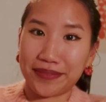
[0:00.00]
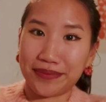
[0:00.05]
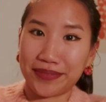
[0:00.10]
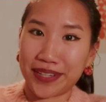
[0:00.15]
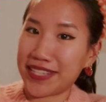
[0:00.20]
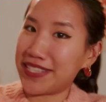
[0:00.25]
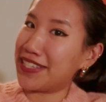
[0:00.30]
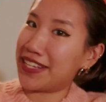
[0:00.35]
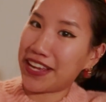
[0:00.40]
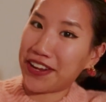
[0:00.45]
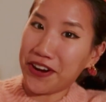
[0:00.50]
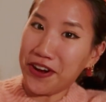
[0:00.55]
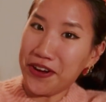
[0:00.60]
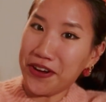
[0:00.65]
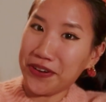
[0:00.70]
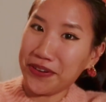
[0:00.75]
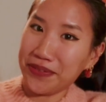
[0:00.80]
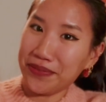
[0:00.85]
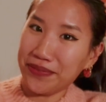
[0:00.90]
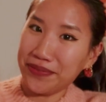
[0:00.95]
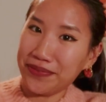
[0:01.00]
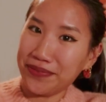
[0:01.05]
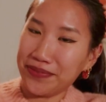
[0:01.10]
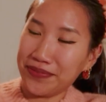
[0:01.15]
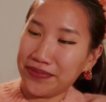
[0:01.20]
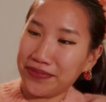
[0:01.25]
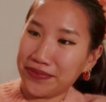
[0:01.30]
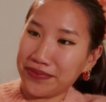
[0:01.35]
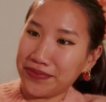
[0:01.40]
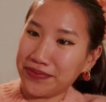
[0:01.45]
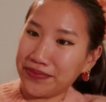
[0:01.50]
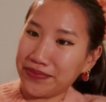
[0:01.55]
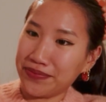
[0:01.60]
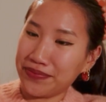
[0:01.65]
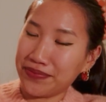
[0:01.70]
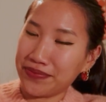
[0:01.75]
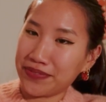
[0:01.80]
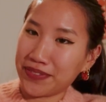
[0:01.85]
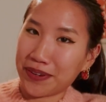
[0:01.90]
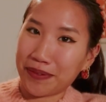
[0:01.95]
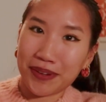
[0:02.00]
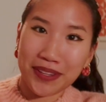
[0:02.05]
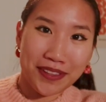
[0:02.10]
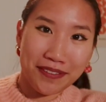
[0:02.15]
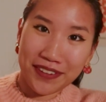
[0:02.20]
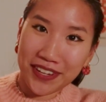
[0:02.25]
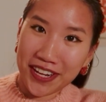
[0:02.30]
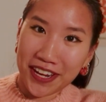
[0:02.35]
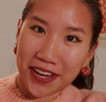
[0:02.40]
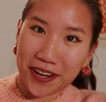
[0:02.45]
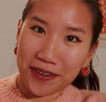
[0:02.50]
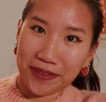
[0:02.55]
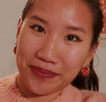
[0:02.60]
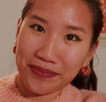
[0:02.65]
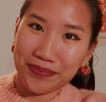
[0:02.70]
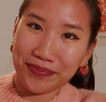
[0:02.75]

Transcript: Let's get on with the video.